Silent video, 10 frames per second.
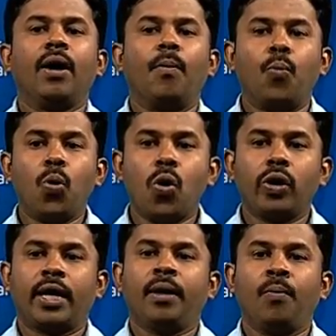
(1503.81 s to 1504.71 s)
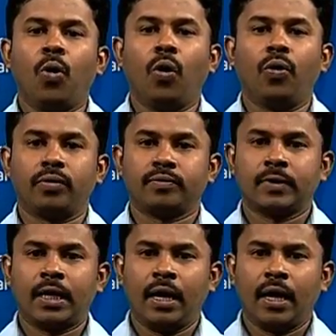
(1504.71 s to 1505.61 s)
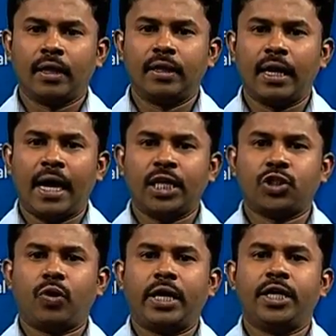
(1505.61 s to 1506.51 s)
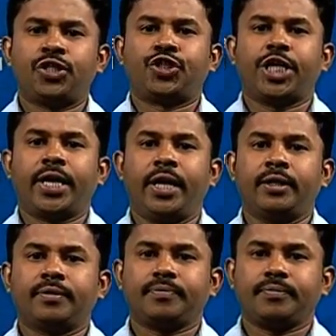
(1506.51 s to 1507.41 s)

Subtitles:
more and more. The last one is checking.